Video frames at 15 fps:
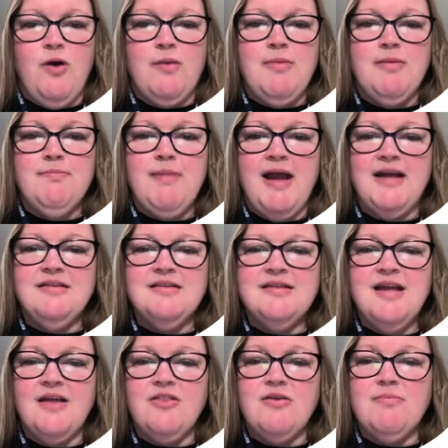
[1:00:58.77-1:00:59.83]
and bind
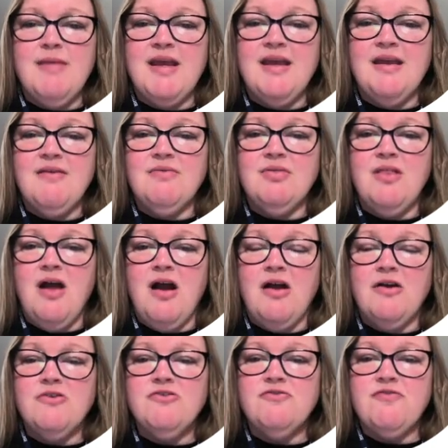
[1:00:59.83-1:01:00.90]
together, making
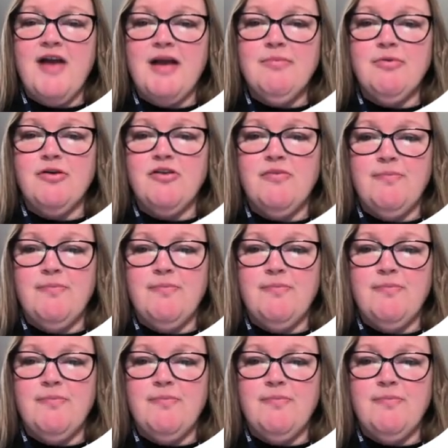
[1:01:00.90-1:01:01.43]
large fibrous